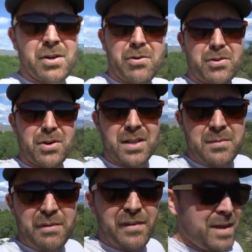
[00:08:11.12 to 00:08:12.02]
no other
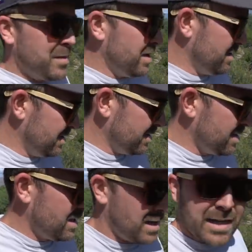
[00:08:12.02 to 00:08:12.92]
claim to fame,
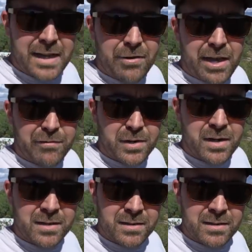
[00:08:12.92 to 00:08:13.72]
I now have one.